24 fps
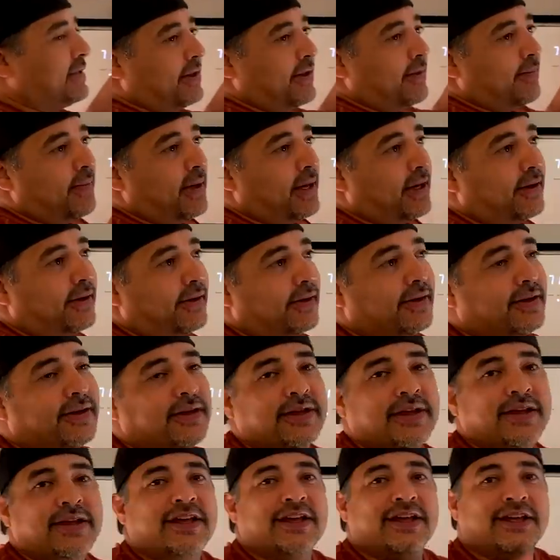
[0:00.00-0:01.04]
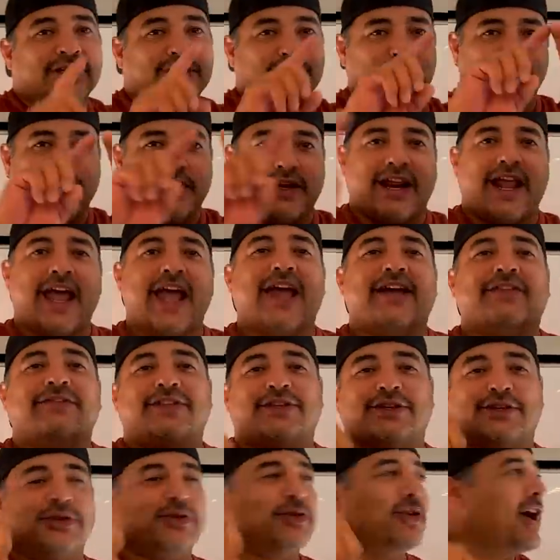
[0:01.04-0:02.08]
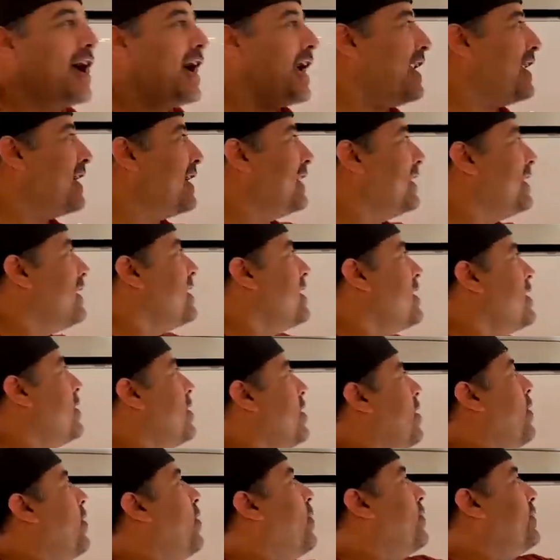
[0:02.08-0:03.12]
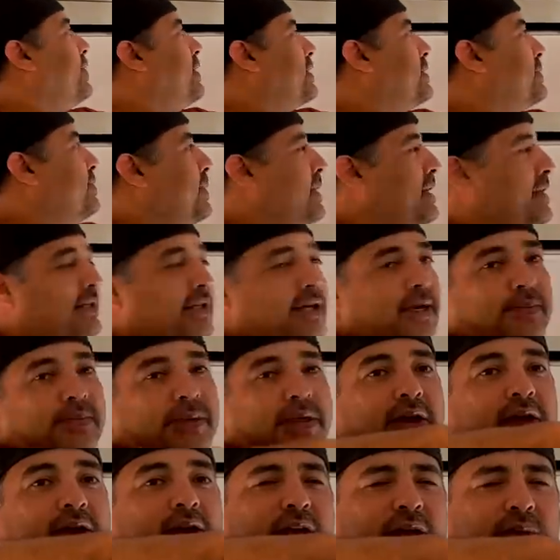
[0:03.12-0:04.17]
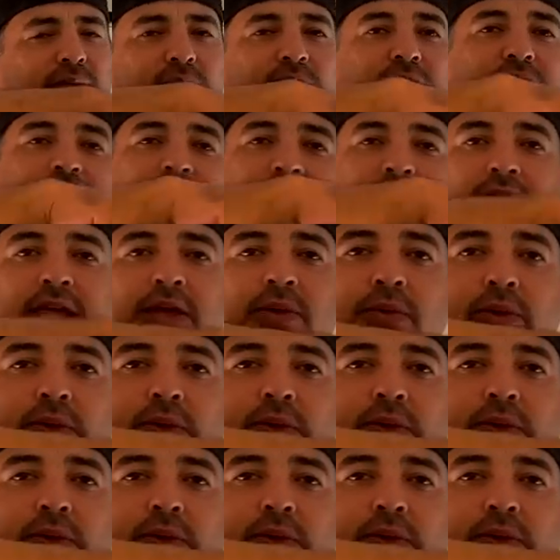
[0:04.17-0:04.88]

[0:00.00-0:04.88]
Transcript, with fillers: in the middle. So we're going to have to try to hold this piece up there, and we're thinking